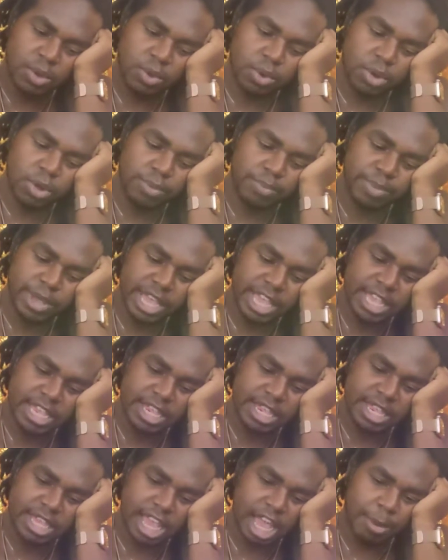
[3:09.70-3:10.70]
or being
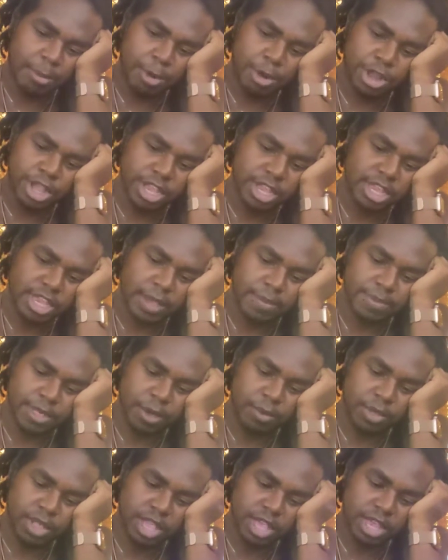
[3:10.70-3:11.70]
stubborn in
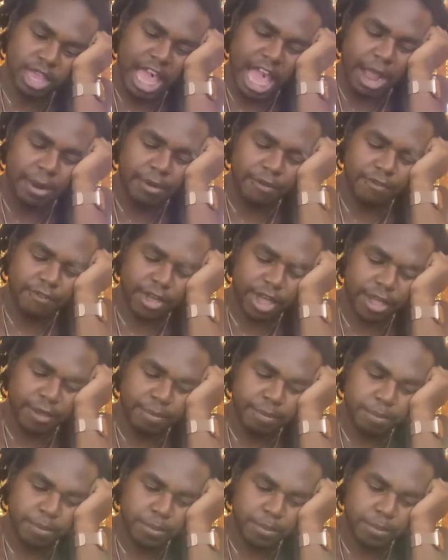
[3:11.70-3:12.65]
something with this Hierophant.